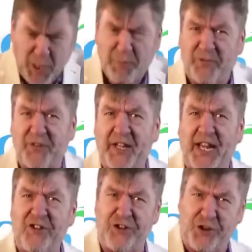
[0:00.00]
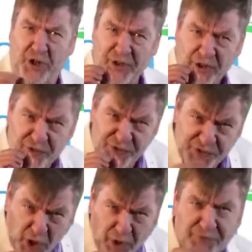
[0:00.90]
amplification on
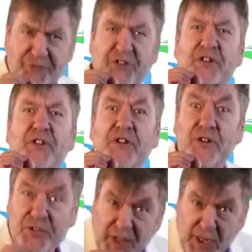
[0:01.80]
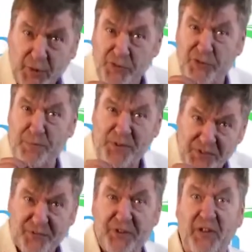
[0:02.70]
soft sounds,
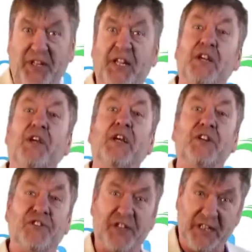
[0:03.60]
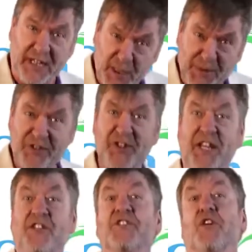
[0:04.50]
specifically to
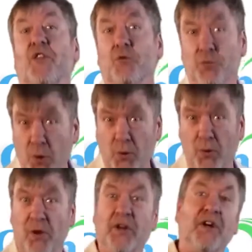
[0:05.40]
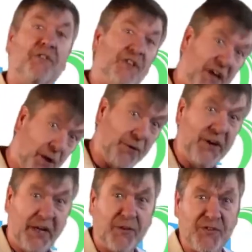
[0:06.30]
imitate the role of the outer
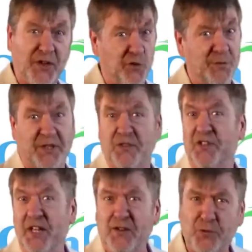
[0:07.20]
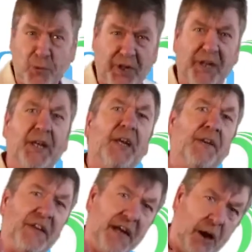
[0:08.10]
hair cells. Because guess what?
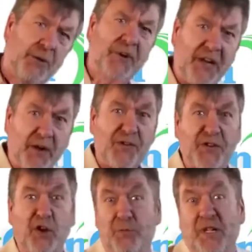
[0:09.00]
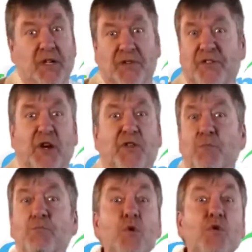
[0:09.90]
The outer hair cells, because they're the
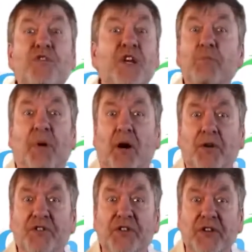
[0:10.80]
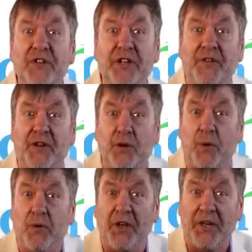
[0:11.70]
moving part in the
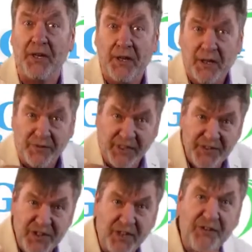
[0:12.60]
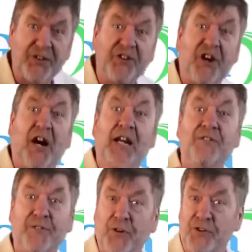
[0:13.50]
cochlea, they tend to die
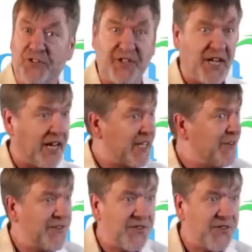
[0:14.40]
first. And in